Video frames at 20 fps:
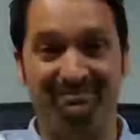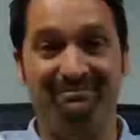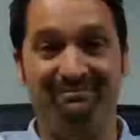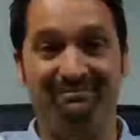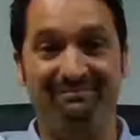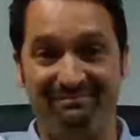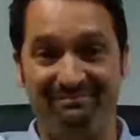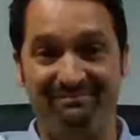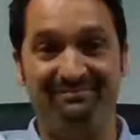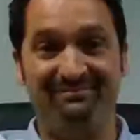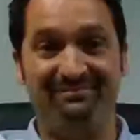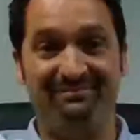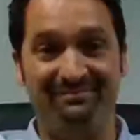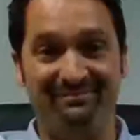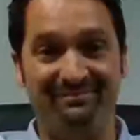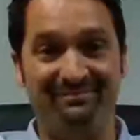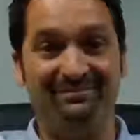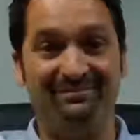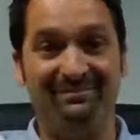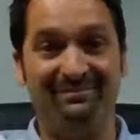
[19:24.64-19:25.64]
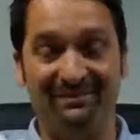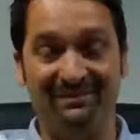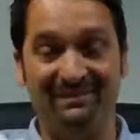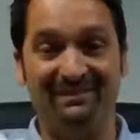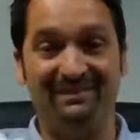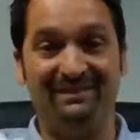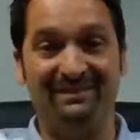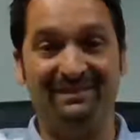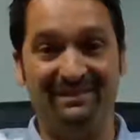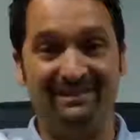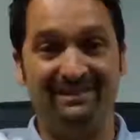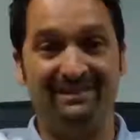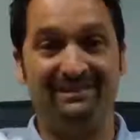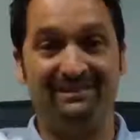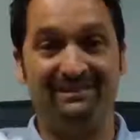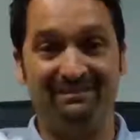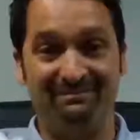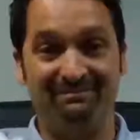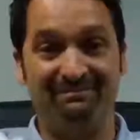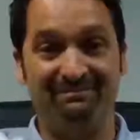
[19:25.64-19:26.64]
have a buyer, you do.
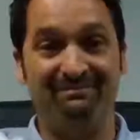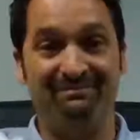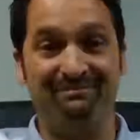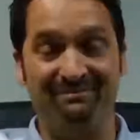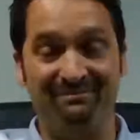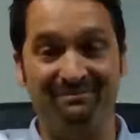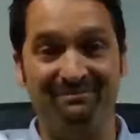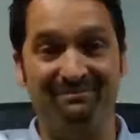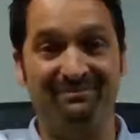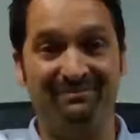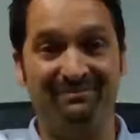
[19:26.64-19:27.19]
And if you don't